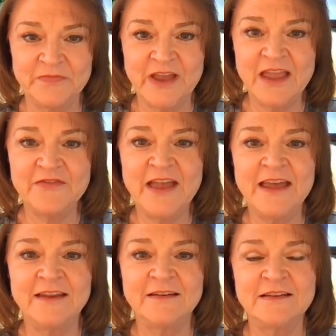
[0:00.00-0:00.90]
I have
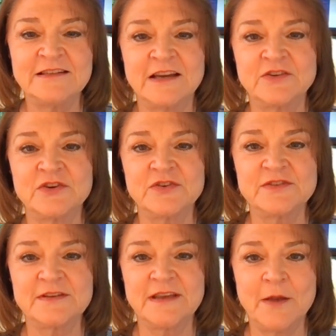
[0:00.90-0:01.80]
had
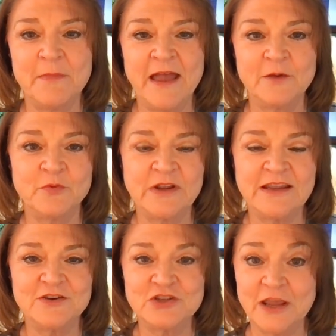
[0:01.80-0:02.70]
conductors come back
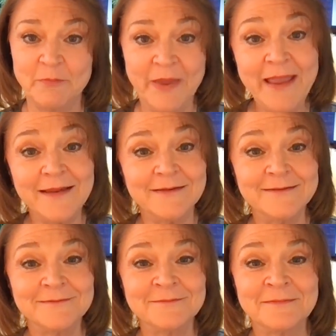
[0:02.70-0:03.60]
bringing champagne
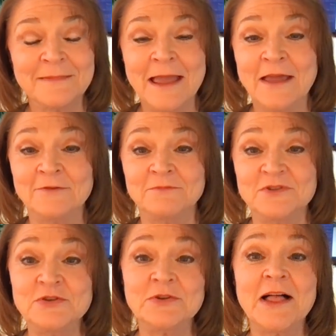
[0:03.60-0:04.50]
and
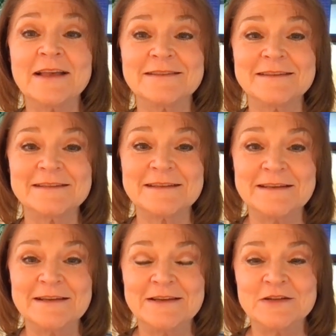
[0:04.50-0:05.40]
two glasses
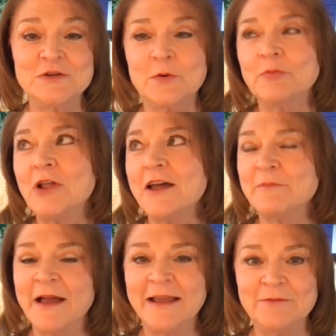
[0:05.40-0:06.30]
to applaud
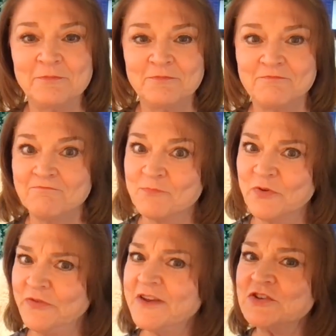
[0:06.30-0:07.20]
my
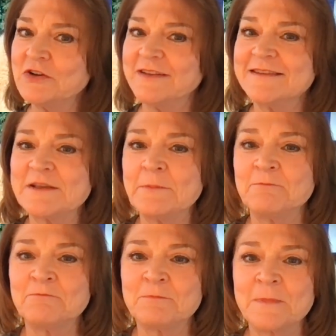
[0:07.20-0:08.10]
professionalism
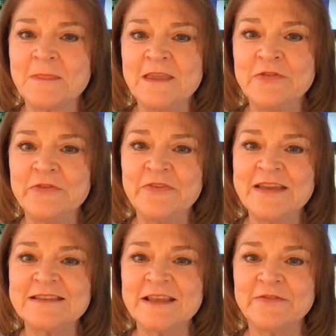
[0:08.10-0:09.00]
in the
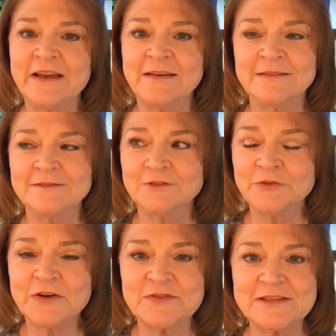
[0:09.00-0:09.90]
face of a
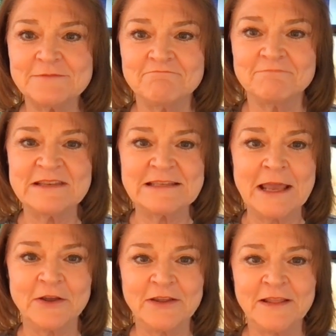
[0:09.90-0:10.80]
gross
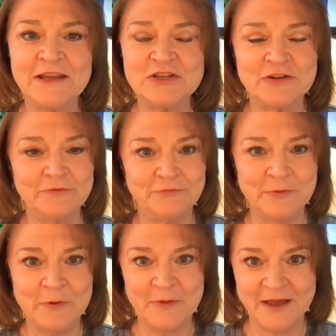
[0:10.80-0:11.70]
miscalculation
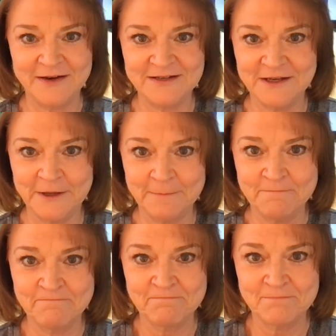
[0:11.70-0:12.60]
from a pas de deux.
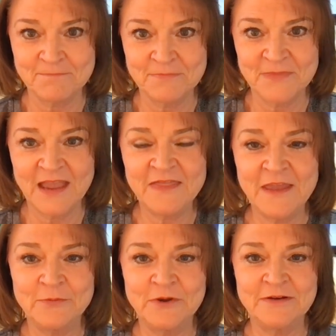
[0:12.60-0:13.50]
And
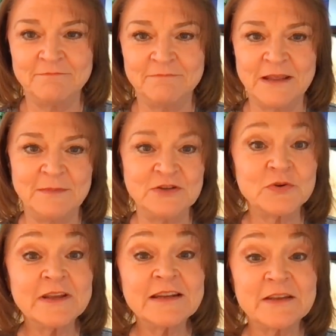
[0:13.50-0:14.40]
they would make me
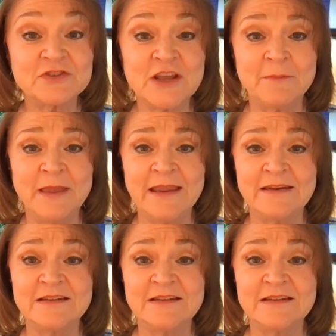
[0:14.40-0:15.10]
drink enough champagne